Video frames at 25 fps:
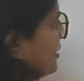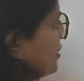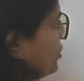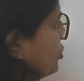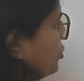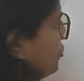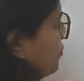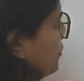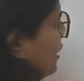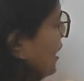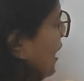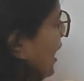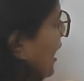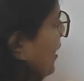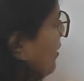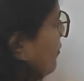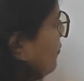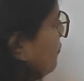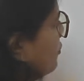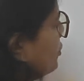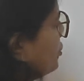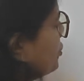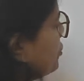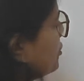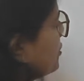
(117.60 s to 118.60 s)

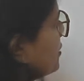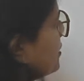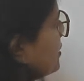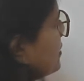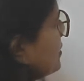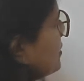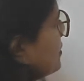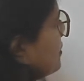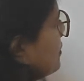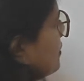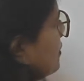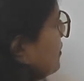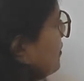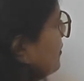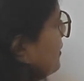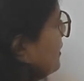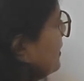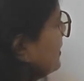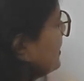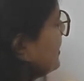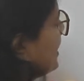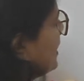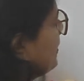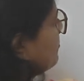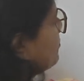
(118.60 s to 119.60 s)
stimuli which is
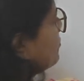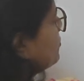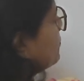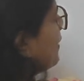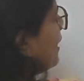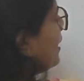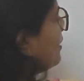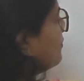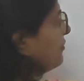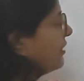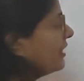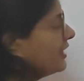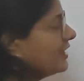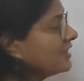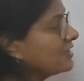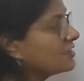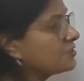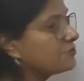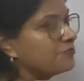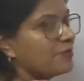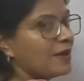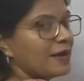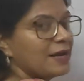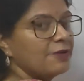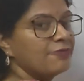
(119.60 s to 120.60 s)
received by
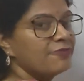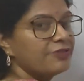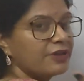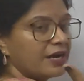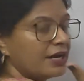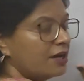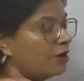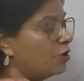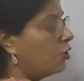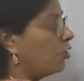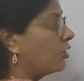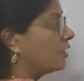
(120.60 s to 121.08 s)
various peripheral